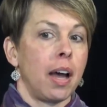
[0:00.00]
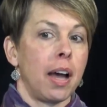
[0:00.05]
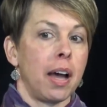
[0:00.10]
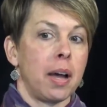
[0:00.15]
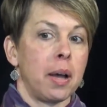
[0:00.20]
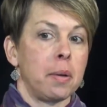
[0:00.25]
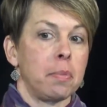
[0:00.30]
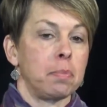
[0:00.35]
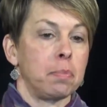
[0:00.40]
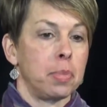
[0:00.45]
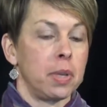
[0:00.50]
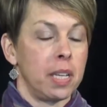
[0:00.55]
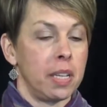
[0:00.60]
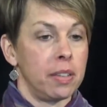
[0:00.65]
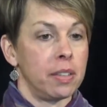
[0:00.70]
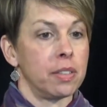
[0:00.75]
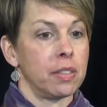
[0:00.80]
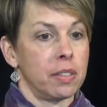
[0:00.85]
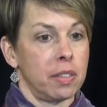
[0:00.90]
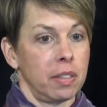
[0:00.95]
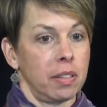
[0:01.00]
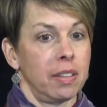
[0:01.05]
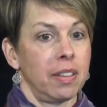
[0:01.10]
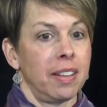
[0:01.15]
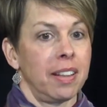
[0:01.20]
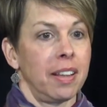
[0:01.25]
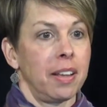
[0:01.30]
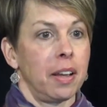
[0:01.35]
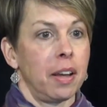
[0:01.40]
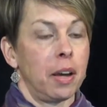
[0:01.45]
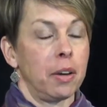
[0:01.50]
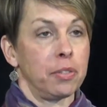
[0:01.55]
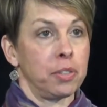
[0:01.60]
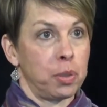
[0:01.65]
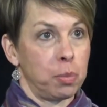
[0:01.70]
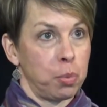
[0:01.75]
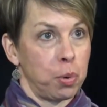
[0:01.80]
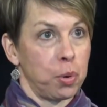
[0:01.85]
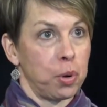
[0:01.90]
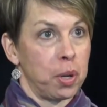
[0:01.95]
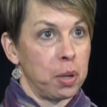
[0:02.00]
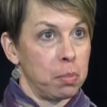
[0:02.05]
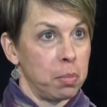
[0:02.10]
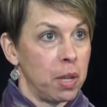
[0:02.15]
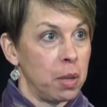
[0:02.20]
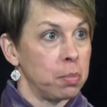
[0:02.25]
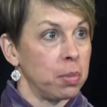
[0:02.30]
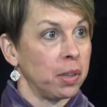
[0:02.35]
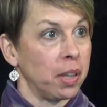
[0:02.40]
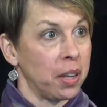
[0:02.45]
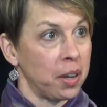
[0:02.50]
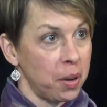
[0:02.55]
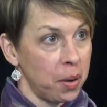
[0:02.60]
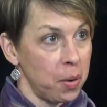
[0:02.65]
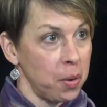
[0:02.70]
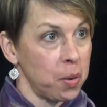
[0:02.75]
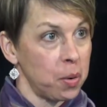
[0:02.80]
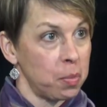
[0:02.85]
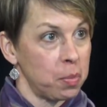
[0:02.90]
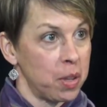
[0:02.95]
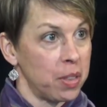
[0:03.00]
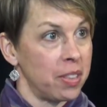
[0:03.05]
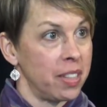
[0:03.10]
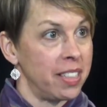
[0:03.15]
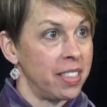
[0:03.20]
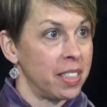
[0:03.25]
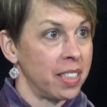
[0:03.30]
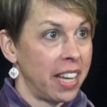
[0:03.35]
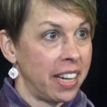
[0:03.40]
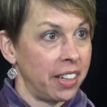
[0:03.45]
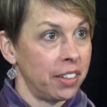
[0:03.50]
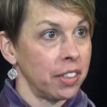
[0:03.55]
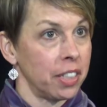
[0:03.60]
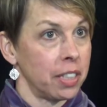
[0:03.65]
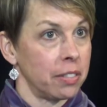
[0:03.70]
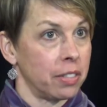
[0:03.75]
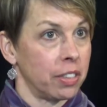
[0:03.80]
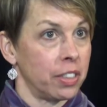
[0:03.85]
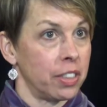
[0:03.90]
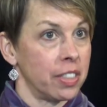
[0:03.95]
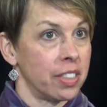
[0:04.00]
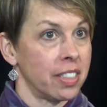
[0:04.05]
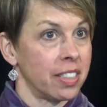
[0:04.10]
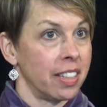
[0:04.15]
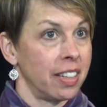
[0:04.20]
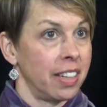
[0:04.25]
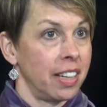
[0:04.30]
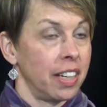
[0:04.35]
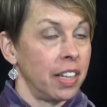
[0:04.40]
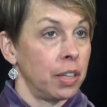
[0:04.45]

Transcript: um, piece of supporting people at home with these caregivers.